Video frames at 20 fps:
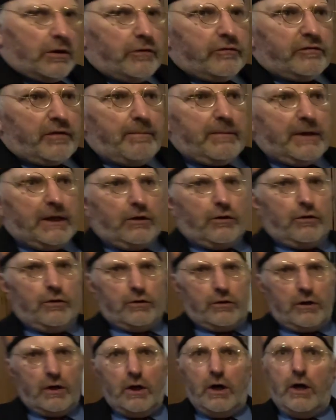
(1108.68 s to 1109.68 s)
somebody
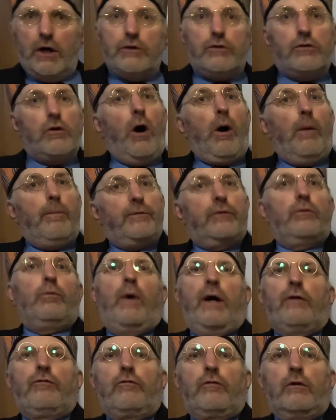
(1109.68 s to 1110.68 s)
could adopt
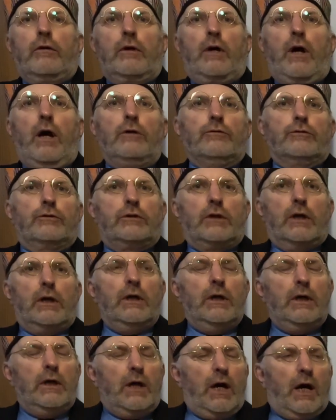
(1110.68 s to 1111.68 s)
Western culture,
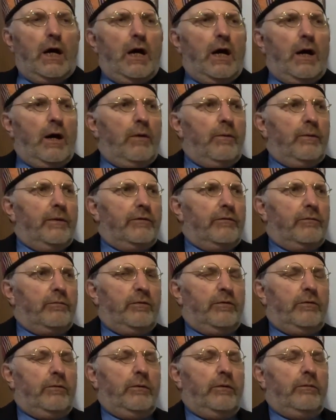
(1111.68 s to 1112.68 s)
which
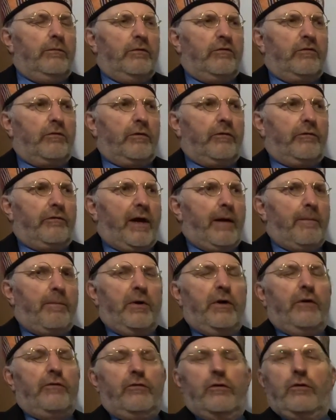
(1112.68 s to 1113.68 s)
you wouldn't sort of say a
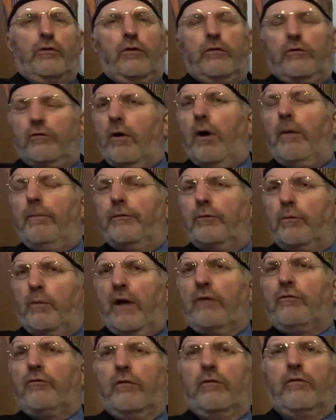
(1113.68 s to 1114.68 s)
person could adopt
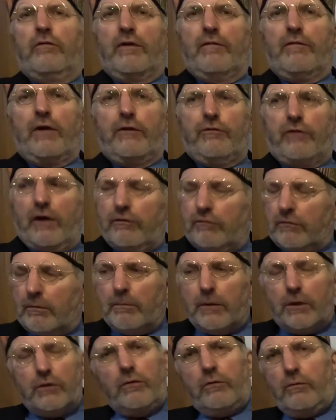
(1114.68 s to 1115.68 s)
Western
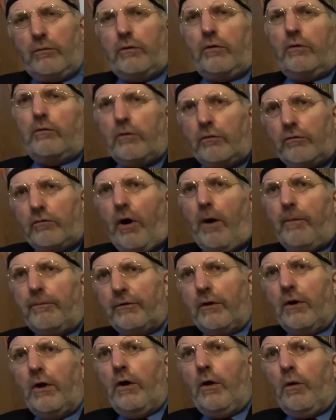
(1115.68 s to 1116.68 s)
civilization, but you could
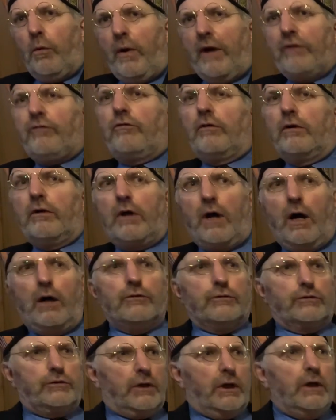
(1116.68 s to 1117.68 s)
adopt Western
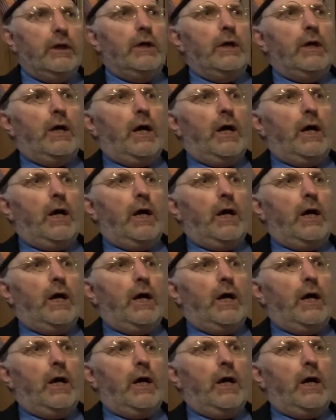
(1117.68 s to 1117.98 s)
culture.